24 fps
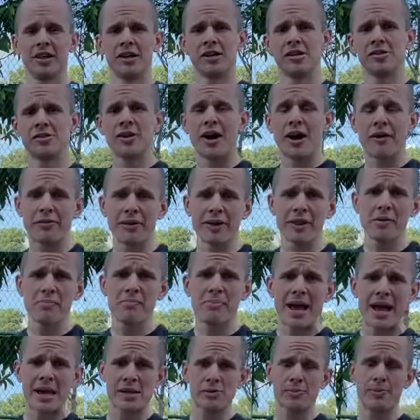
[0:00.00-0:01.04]
So I think the
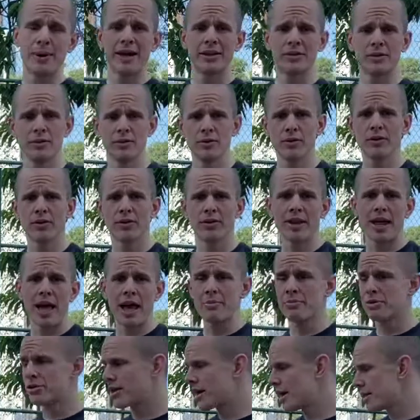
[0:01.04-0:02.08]
best way to do the
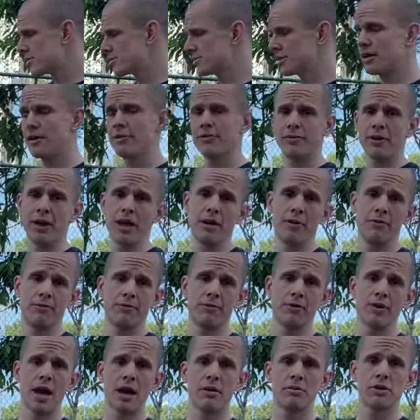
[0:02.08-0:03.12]
clamshells, if
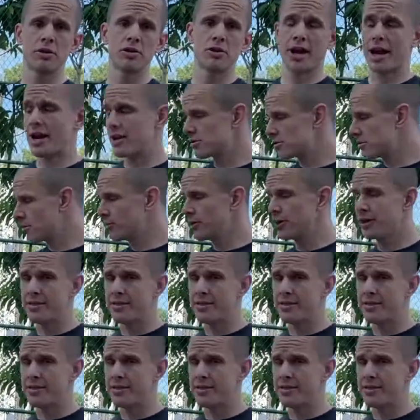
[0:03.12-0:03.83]
you have a chance to do it